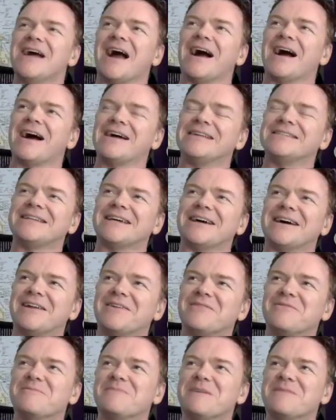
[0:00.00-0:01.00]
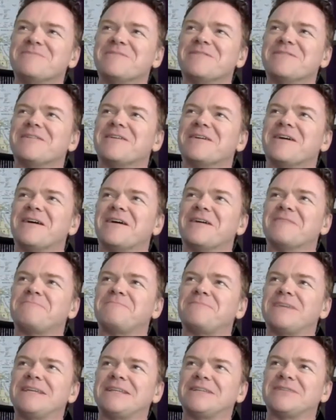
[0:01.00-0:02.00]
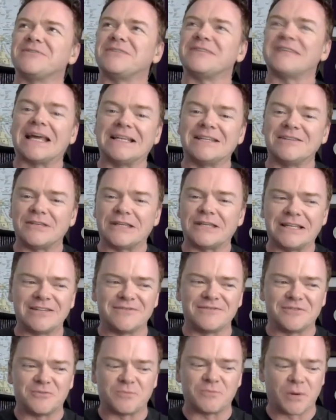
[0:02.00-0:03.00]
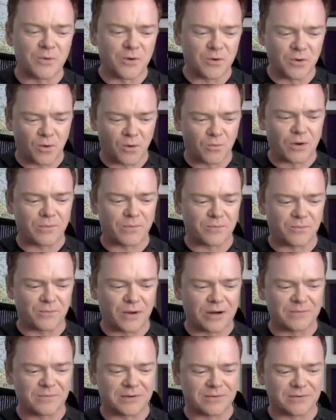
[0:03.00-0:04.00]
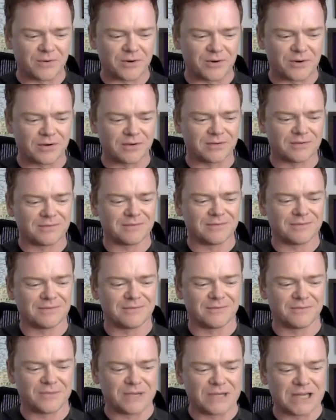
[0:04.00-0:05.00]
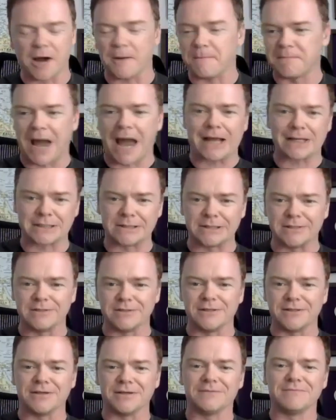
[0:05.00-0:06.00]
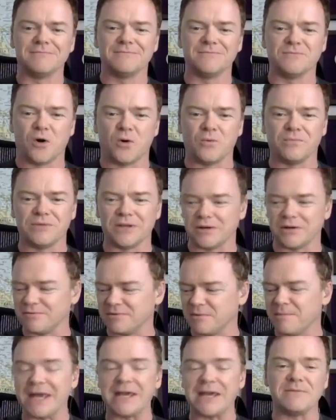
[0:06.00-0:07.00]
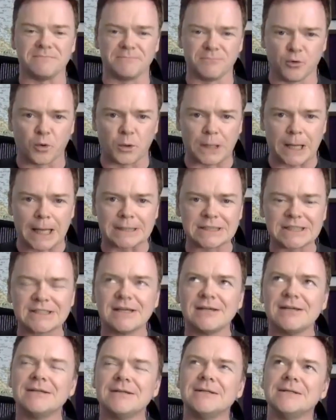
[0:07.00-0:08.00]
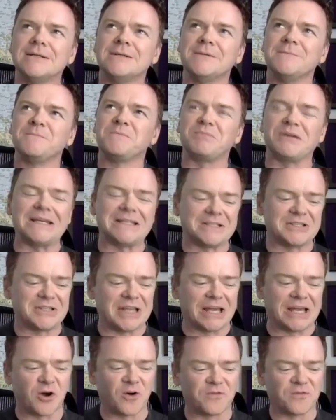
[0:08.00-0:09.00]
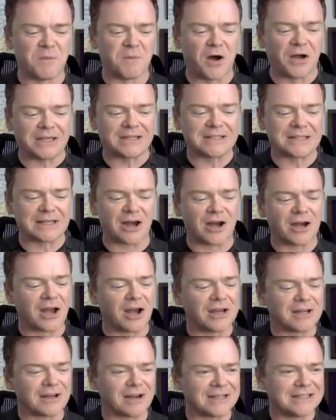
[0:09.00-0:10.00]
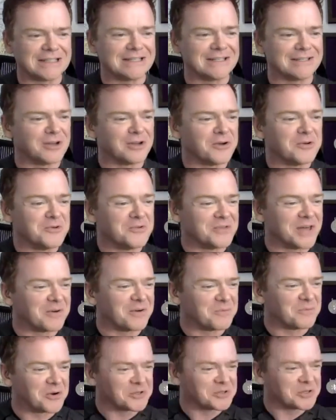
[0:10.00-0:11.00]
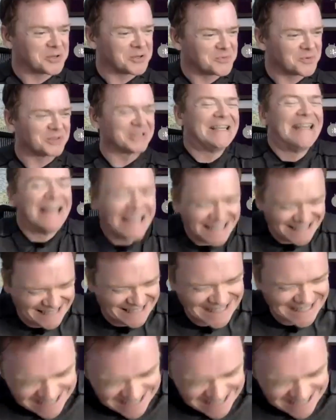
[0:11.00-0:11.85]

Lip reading: And I remember Peter at the end of the interview when we cut back to the main broadcast. Peter said off mic, said, I didn't know who that was. Who was it?